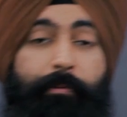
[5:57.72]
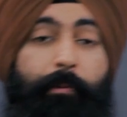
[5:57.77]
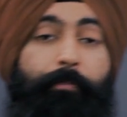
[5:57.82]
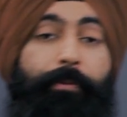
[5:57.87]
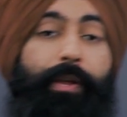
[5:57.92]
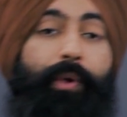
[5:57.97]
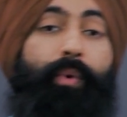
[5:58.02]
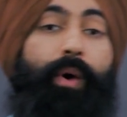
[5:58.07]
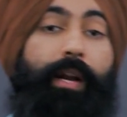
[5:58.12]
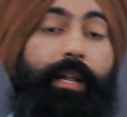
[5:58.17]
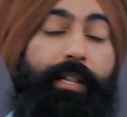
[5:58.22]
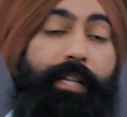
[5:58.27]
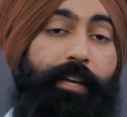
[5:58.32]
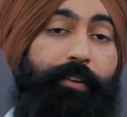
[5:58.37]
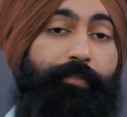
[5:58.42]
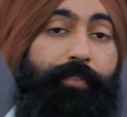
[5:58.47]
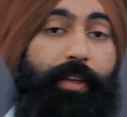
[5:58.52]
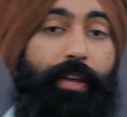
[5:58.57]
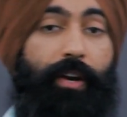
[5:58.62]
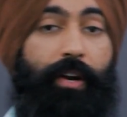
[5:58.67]
of people that want to
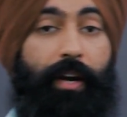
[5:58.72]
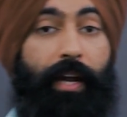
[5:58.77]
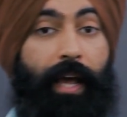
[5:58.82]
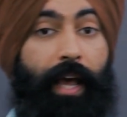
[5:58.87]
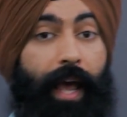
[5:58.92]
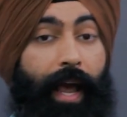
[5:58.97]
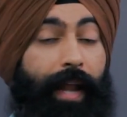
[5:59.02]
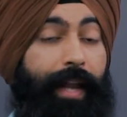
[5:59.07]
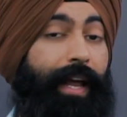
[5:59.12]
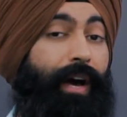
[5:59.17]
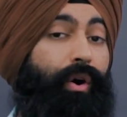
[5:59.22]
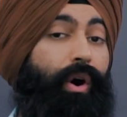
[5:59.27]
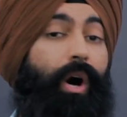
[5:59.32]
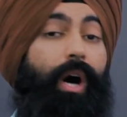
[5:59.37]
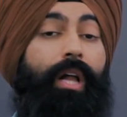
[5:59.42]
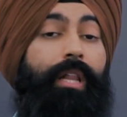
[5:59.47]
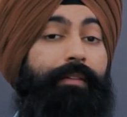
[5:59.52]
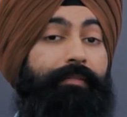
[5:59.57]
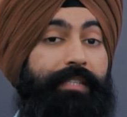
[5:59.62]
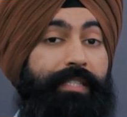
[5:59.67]
live here, and now
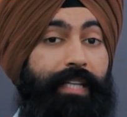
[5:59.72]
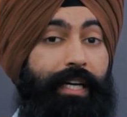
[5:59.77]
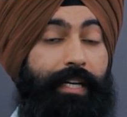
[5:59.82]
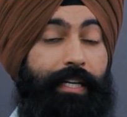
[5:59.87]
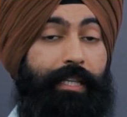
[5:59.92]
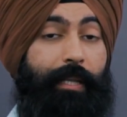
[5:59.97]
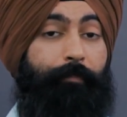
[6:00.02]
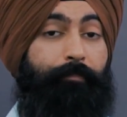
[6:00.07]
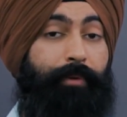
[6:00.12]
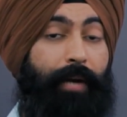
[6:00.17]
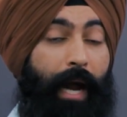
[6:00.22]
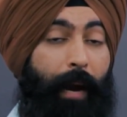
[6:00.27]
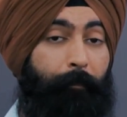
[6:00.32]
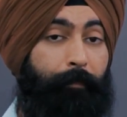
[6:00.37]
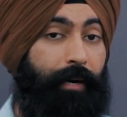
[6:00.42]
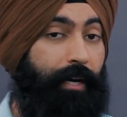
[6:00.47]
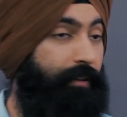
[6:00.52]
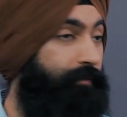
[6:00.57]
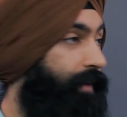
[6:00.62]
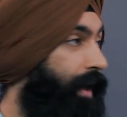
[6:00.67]
all of a sudden the property